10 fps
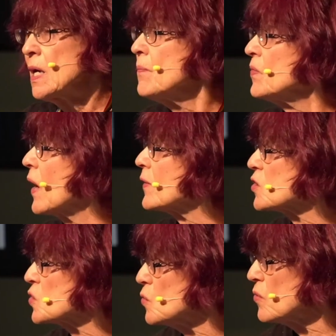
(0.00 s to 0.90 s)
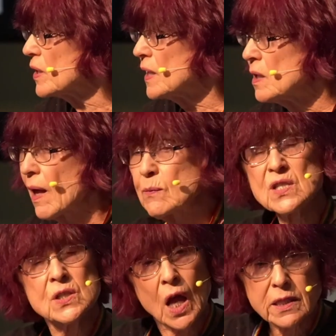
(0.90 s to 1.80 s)
Now, it's true that Eli was
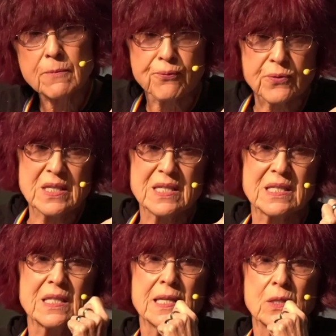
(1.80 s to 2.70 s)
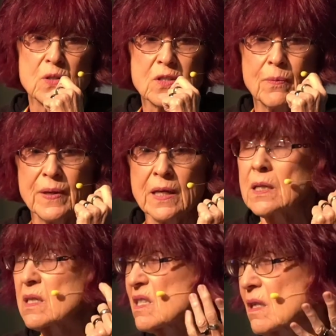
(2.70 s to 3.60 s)
not the priest that he used to be, and
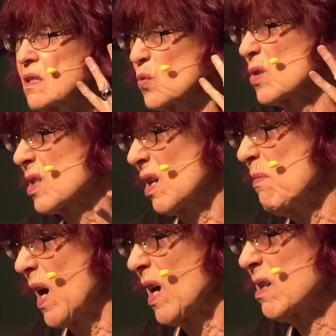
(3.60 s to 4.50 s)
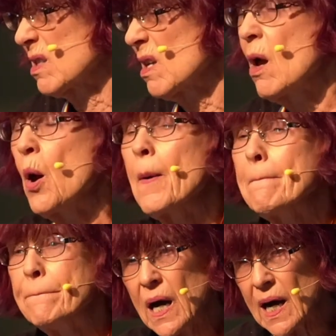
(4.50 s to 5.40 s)
his sons were scumbags,
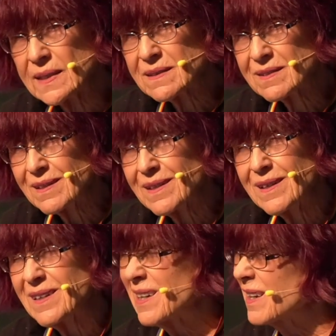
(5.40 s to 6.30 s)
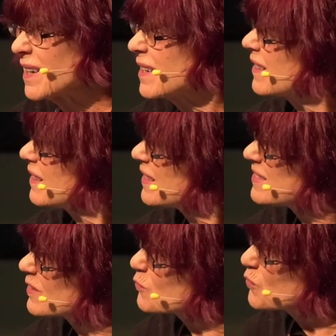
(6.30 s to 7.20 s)
but is
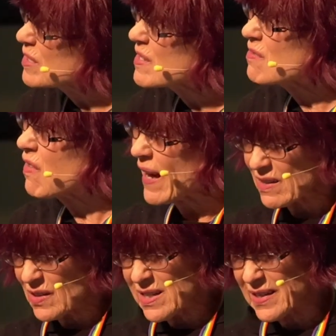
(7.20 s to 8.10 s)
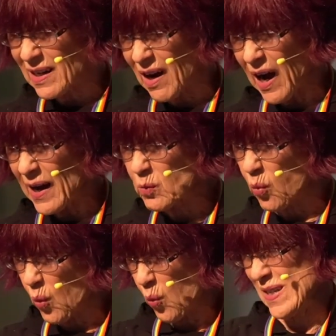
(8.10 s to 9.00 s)
it really likely that God
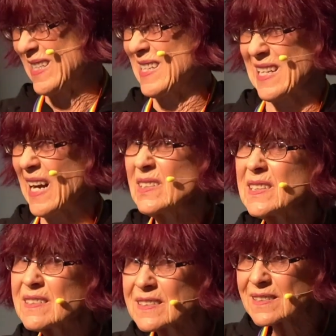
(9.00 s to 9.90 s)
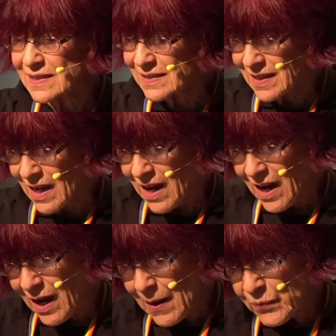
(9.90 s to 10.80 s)
was silent?
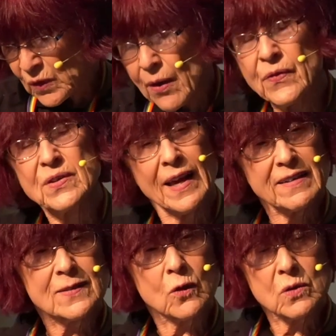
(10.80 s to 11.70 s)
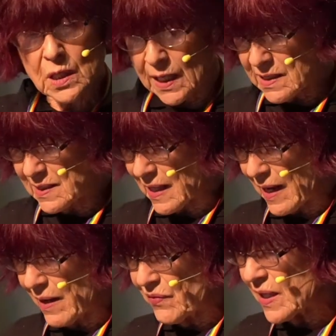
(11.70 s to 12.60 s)
And the text goes on to
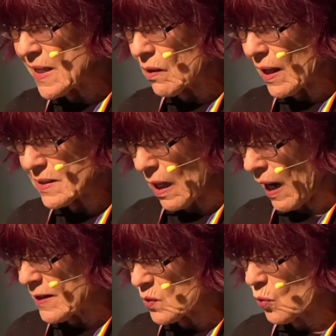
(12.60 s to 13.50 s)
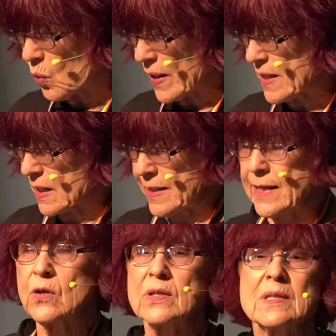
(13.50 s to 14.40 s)
say that Eli's eyes were weak and he
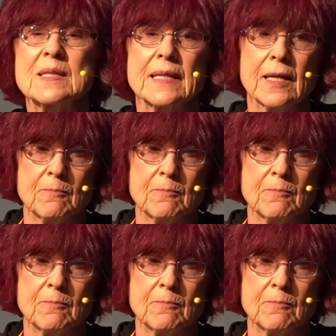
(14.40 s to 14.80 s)
couldn't see.